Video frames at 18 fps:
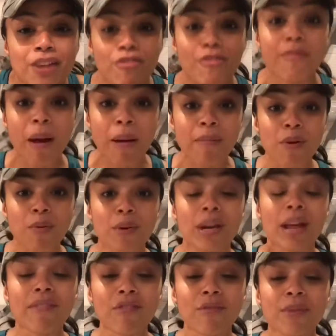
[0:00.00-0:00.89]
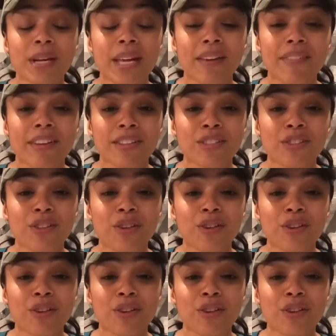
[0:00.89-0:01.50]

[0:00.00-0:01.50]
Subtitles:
Remember, whatever we give out to the